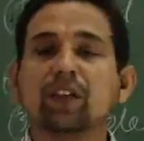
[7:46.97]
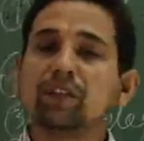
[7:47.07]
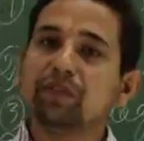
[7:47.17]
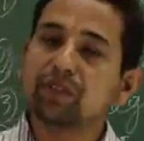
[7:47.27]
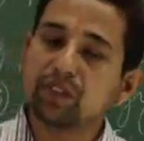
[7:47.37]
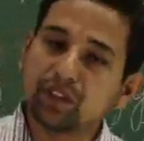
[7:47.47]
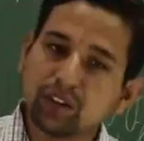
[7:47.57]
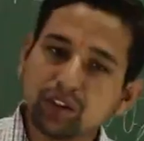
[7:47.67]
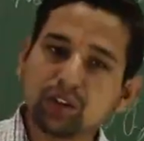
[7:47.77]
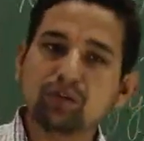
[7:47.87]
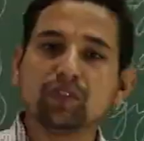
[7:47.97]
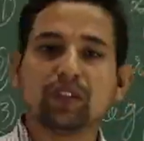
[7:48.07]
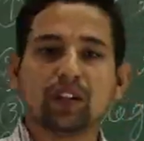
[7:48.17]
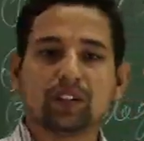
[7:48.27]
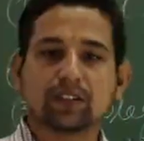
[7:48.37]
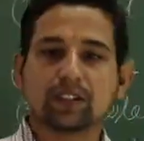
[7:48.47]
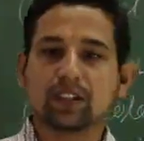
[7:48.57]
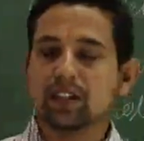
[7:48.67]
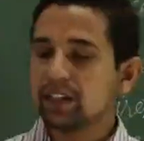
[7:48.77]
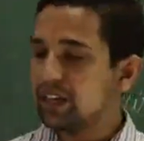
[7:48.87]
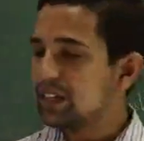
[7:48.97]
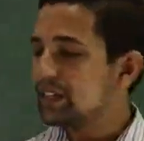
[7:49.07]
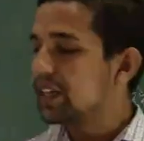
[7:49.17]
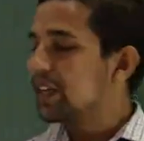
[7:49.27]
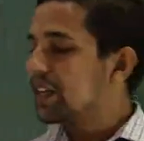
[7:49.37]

of new drugs. Right?